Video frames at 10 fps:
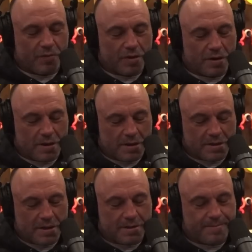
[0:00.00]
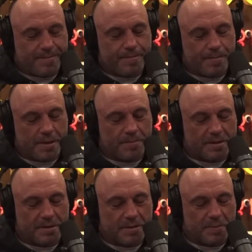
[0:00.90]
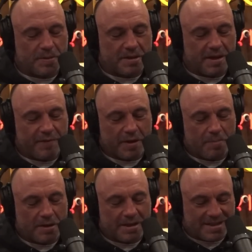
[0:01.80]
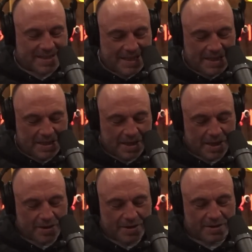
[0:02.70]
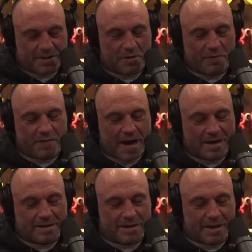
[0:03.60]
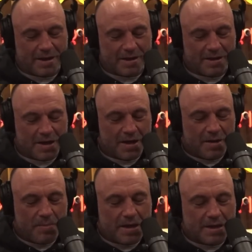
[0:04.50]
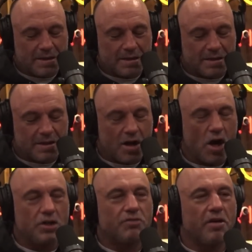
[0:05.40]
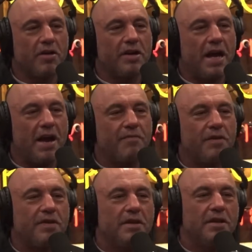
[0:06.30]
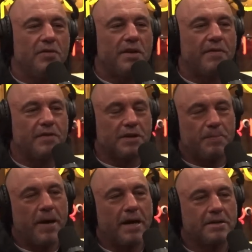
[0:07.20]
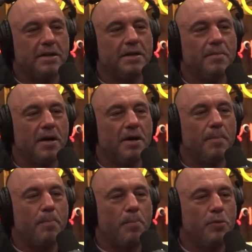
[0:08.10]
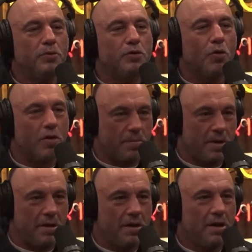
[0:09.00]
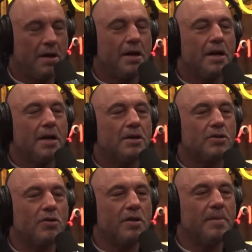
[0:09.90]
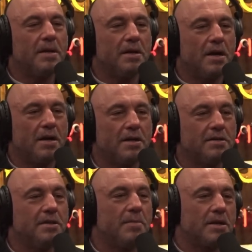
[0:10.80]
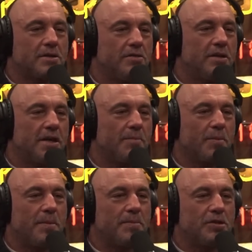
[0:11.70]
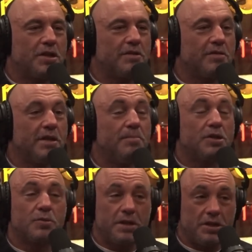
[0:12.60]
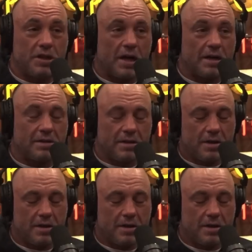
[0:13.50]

you. It's it's pretty specific, but the scene there is so fascinating because it's contrary to everything that you would ever expect in a in a pool tournament. In a tournament other than the Mosconi Cup where people are cheering in between shots,